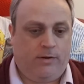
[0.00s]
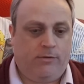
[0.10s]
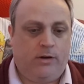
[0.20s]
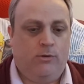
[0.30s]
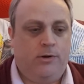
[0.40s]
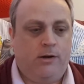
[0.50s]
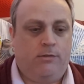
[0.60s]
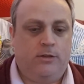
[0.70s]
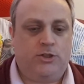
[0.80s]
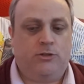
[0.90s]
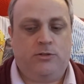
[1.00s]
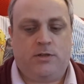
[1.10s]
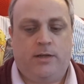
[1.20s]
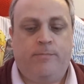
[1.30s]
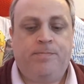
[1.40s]
recorded it on the
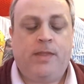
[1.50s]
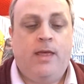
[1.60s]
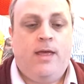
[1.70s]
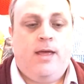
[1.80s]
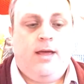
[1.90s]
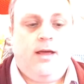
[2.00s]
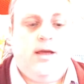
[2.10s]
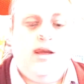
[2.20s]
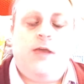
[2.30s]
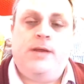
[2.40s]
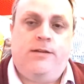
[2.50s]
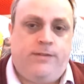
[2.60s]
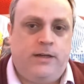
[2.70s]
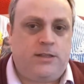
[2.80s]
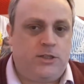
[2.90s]
Tuesday. I'm in a
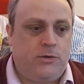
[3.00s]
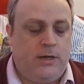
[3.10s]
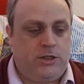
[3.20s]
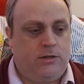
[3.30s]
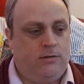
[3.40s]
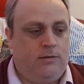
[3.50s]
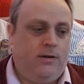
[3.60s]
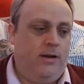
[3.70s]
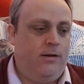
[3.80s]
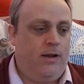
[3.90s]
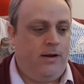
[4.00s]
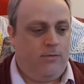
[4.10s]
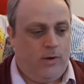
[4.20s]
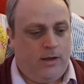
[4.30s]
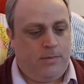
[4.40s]
funny situation in a
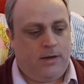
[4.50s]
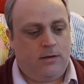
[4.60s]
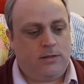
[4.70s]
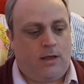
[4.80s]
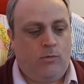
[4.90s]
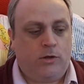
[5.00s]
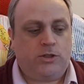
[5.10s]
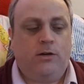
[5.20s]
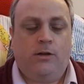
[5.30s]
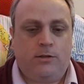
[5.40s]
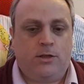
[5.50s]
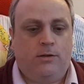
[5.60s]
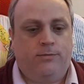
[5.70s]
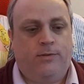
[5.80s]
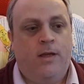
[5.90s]
way, because I watch a lot
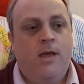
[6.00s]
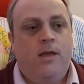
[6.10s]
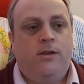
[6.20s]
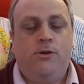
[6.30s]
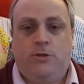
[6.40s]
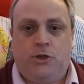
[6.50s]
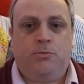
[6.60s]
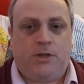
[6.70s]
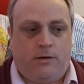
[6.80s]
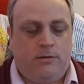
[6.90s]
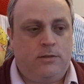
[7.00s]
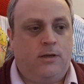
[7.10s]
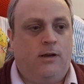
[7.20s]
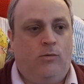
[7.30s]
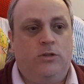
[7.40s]
of YouTube channels,
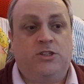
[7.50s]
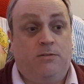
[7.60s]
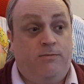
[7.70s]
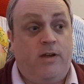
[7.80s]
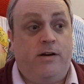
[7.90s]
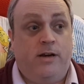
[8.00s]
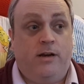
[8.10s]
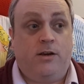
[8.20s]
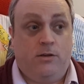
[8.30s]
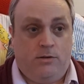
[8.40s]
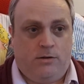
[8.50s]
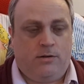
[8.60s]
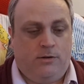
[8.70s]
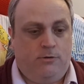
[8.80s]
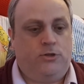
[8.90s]
and I watch some very good
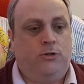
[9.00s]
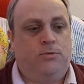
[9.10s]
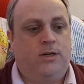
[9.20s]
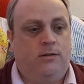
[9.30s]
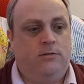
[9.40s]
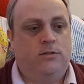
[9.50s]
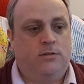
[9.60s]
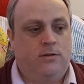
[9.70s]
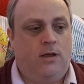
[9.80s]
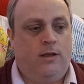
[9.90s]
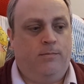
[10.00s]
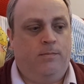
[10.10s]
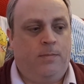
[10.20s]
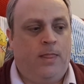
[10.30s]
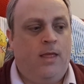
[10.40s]
YouTube channels,
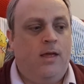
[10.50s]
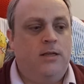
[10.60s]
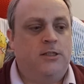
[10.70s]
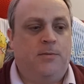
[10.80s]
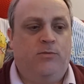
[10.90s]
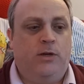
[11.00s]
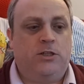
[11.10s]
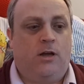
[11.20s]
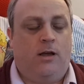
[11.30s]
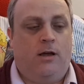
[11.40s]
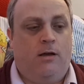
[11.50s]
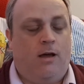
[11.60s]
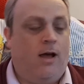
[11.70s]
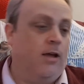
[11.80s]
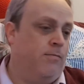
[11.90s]
some of which are
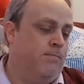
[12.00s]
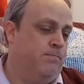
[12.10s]
high